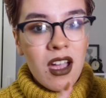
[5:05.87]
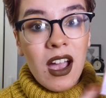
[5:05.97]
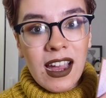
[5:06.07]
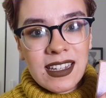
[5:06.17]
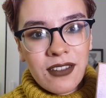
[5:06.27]

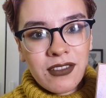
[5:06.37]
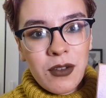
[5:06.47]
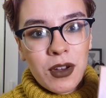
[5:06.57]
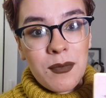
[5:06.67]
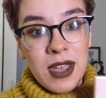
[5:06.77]
I definitely
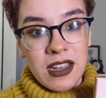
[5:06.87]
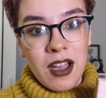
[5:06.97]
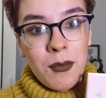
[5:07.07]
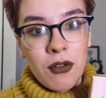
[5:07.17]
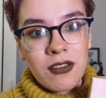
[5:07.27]
want to pick
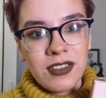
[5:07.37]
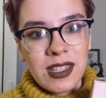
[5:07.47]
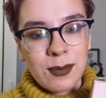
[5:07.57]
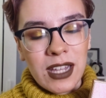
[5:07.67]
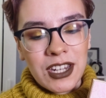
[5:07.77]
up more of
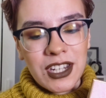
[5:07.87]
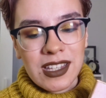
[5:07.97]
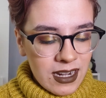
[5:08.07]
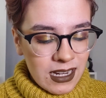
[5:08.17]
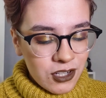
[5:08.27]
these blushes,
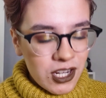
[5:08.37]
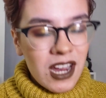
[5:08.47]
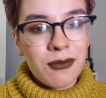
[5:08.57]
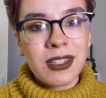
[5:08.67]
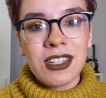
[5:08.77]
and actually I
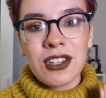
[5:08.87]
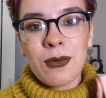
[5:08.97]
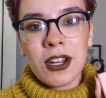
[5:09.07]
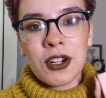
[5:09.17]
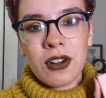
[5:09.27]
really do
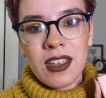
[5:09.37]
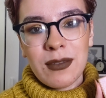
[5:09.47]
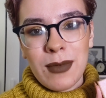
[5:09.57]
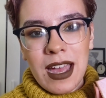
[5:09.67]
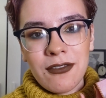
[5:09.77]
want to try the
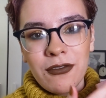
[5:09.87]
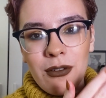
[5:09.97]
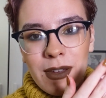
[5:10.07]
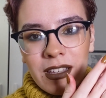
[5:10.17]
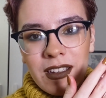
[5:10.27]
matte
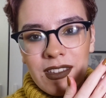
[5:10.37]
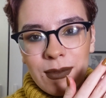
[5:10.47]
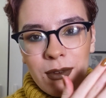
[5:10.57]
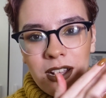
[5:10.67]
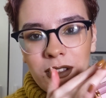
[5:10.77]
formula as
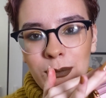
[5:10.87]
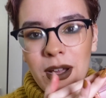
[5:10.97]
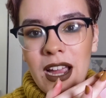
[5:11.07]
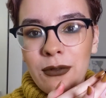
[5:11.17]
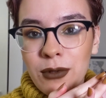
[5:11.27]
well, but
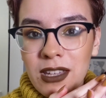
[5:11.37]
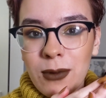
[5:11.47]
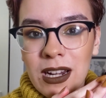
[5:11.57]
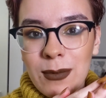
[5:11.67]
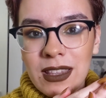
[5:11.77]
I really
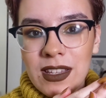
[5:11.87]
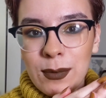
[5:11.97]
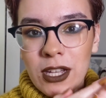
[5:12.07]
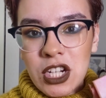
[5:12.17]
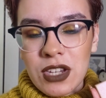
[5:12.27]
recommend these
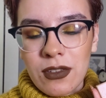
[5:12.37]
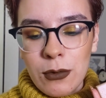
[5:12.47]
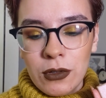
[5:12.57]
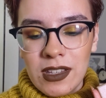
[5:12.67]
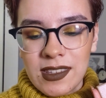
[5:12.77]
blushes from
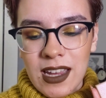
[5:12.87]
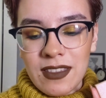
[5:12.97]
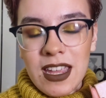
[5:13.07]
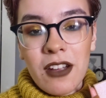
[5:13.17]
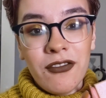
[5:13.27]
Odin's Eye.
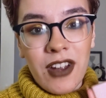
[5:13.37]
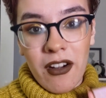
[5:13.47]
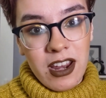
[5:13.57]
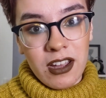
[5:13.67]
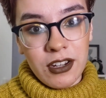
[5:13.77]
They are
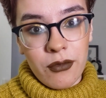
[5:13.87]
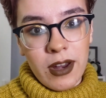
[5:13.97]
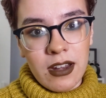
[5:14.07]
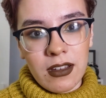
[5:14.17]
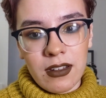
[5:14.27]
very
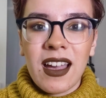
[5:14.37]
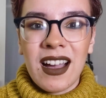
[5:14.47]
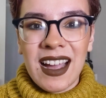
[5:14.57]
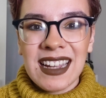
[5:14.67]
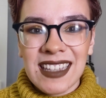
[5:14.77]
underrated. A
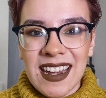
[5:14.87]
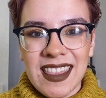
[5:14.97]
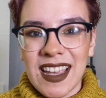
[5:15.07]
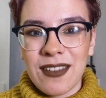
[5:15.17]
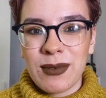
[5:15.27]
highlighter
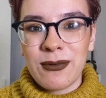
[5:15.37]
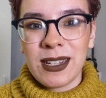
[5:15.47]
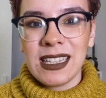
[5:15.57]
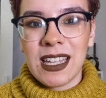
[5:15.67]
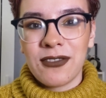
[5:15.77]
that I've been
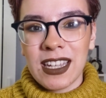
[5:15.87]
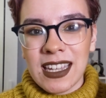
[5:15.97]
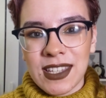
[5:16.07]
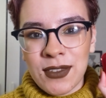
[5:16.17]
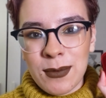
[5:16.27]
really loving
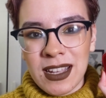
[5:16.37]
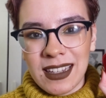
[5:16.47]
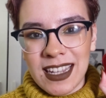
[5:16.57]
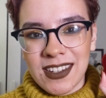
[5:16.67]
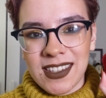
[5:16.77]
is from
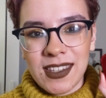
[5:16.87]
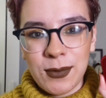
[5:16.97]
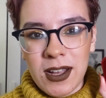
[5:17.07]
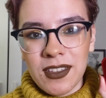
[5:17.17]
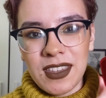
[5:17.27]
Kaleidos as
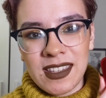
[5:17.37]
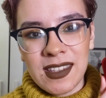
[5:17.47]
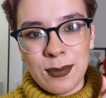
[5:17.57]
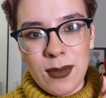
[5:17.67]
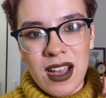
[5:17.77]
well. This
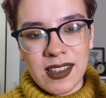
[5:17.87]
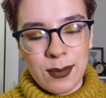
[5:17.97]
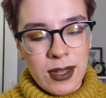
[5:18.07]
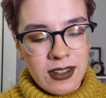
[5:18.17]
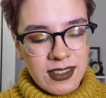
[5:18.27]
is Mars
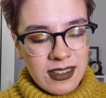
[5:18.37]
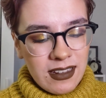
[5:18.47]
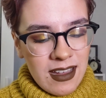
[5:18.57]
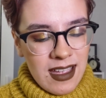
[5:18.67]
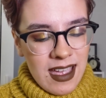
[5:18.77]

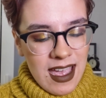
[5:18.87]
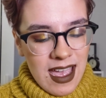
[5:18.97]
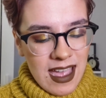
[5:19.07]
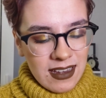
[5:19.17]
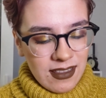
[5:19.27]
Melter,
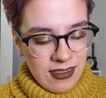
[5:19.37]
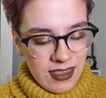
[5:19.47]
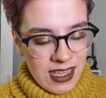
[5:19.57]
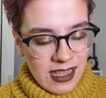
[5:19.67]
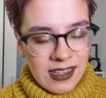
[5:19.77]
and
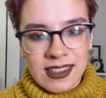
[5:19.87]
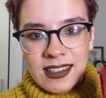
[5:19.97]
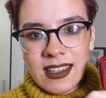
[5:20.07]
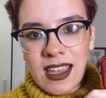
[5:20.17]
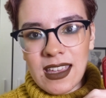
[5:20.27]

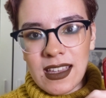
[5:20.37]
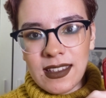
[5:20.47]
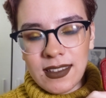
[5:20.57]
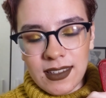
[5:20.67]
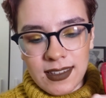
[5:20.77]
this
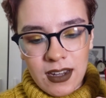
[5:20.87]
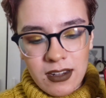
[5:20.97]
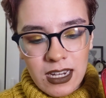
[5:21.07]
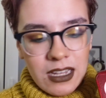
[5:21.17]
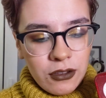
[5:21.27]
is
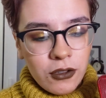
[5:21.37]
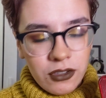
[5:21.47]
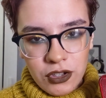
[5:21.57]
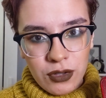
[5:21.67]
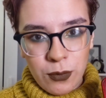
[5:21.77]
stunning. It
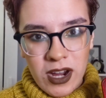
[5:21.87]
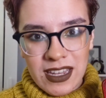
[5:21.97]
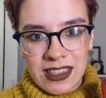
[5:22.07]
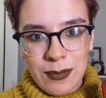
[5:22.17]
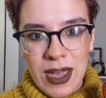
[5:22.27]
looks just
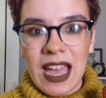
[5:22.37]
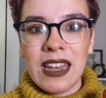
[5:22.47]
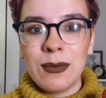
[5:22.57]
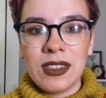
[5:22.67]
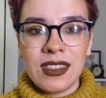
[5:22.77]
white in the
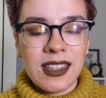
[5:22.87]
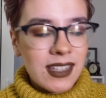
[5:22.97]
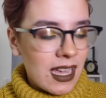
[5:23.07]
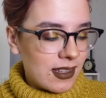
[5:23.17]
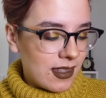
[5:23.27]
pan, but
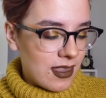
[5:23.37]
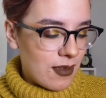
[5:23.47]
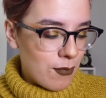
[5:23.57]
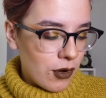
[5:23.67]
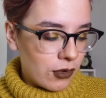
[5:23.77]
this has
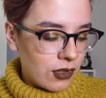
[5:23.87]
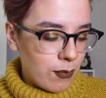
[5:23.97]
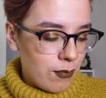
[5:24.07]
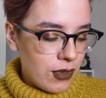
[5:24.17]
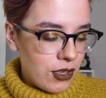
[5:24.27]
the
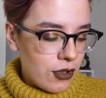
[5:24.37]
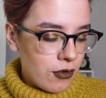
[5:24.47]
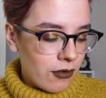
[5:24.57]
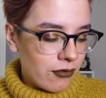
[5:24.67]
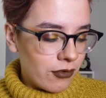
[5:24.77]
most
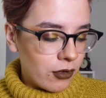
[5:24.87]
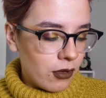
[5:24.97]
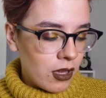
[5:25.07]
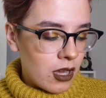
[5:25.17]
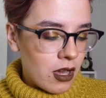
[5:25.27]

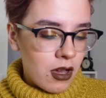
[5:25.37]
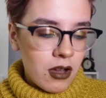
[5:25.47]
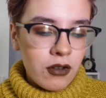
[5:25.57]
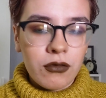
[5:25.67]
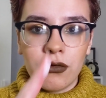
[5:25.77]
beautiful
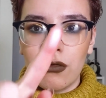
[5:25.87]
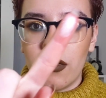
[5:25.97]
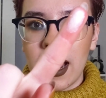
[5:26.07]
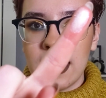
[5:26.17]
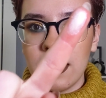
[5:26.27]

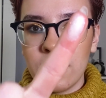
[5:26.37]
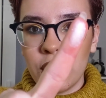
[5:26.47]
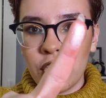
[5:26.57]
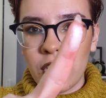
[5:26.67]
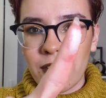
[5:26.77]
red
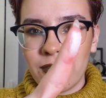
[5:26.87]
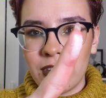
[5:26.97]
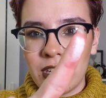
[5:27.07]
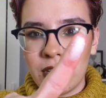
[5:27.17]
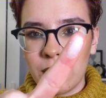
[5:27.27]

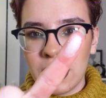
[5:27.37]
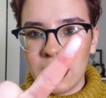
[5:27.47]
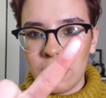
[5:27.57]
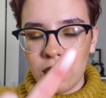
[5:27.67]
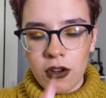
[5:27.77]
shift to it.
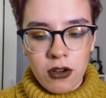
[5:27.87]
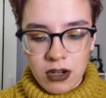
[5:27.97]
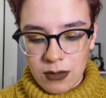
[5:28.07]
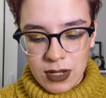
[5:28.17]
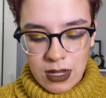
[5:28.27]
You're not
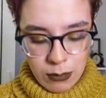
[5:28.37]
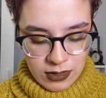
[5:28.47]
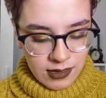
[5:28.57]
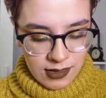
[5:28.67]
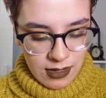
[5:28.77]
going to be able
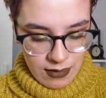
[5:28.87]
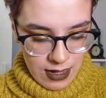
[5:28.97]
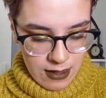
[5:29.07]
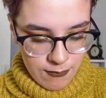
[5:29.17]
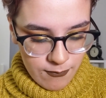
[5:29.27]
to see
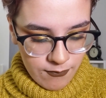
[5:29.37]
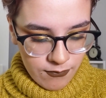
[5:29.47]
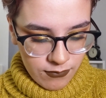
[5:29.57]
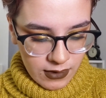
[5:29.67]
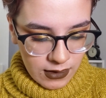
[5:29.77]
that.
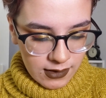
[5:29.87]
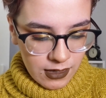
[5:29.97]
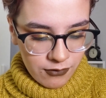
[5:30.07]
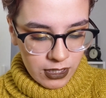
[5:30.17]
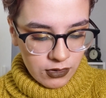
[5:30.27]
Let's see
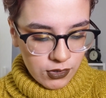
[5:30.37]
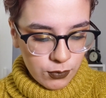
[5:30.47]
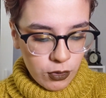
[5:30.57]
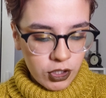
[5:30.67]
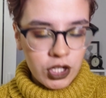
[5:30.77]
if I can
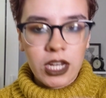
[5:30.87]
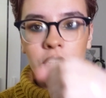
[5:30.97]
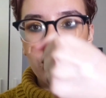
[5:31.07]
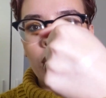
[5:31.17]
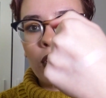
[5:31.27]
swatch it
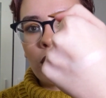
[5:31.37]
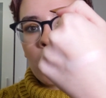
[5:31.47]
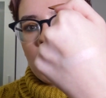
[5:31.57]
and show.